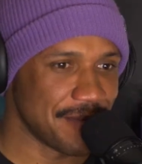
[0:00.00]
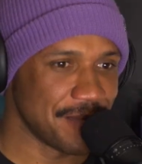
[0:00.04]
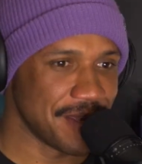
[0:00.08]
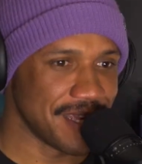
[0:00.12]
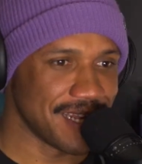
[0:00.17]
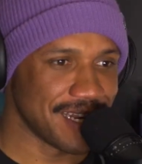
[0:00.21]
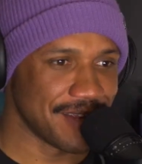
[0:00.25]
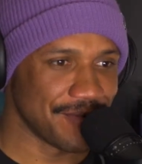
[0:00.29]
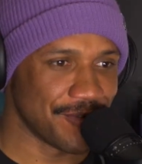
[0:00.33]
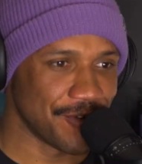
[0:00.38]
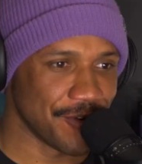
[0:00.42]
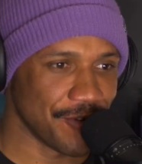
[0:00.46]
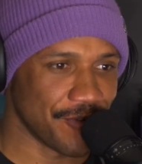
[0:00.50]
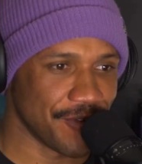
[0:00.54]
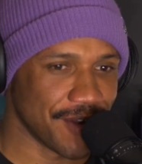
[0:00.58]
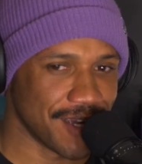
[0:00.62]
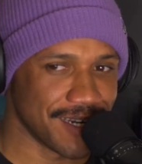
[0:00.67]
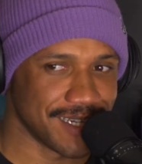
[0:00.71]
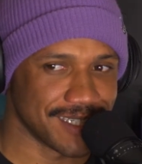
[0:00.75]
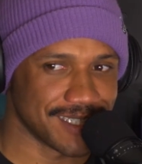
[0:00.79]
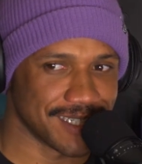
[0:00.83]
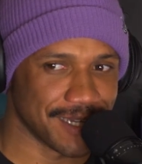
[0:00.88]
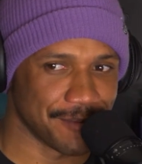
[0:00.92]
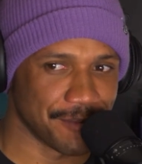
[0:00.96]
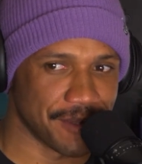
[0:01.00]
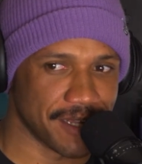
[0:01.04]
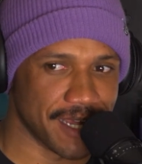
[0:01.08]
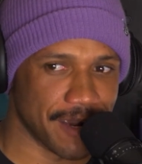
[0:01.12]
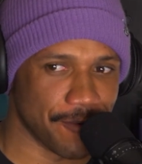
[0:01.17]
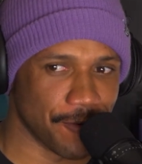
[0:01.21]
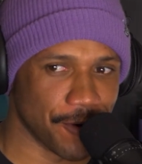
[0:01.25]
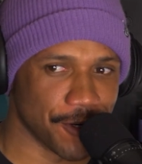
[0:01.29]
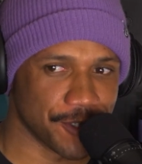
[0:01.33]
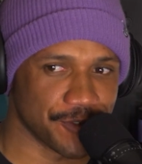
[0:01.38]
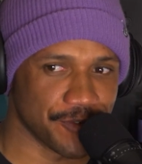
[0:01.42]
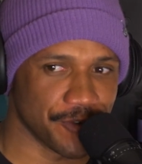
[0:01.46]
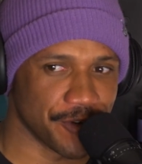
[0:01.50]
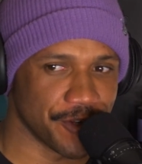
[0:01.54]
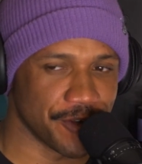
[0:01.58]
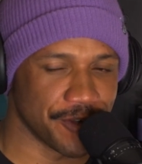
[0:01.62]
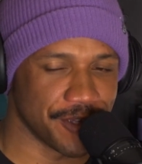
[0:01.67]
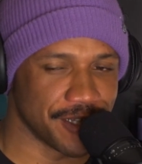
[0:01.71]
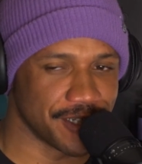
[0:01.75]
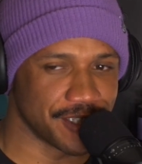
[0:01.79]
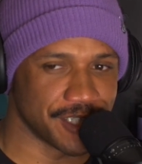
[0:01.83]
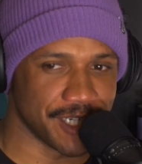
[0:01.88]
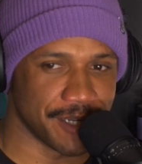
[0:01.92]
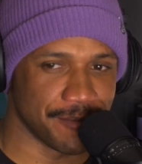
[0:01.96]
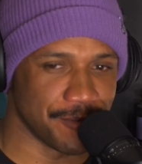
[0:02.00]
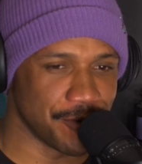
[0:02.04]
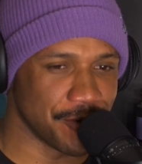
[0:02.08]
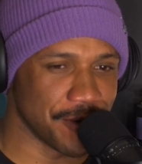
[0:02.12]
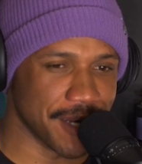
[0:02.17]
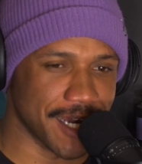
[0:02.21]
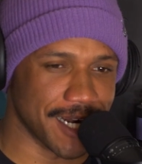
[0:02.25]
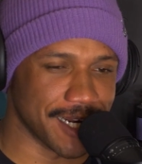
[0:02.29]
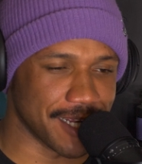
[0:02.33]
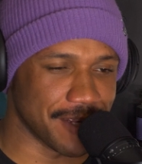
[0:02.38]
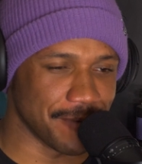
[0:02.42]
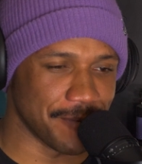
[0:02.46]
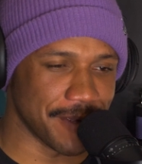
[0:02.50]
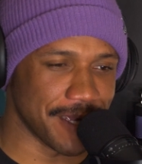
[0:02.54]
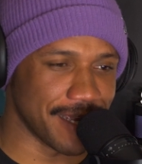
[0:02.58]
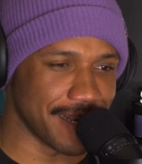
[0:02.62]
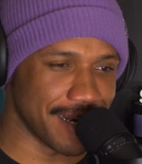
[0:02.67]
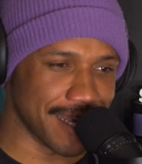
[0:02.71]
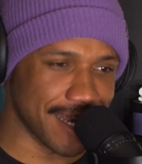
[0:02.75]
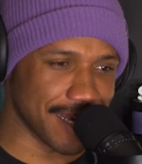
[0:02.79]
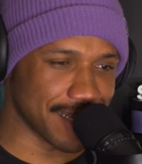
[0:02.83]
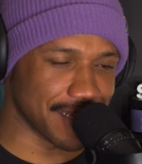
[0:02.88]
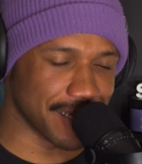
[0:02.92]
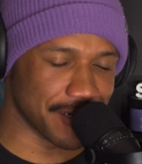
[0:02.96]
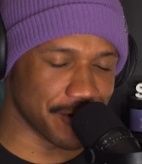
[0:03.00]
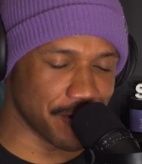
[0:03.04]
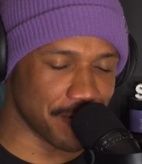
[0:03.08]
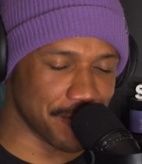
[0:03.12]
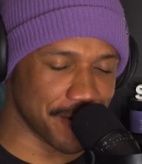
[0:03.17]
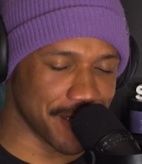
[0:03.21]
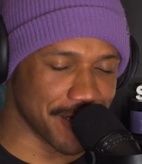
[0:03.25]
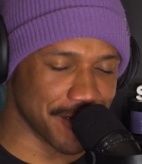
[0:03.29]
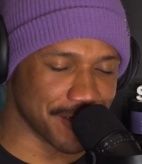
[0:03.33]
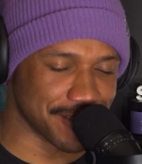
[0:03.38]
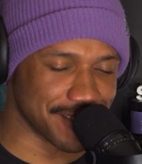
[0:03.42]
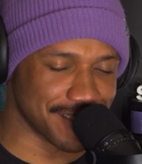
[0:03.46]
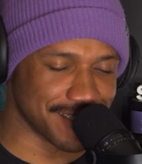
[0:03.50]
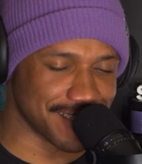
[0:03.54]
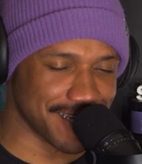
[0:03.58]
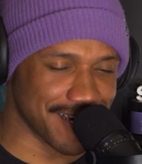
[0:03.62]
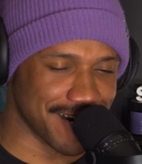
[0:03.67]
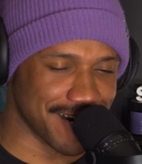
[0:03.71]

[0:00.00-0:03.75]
I mean, if you're finding something that works for you in the gym, you got to commit and act like nobody else is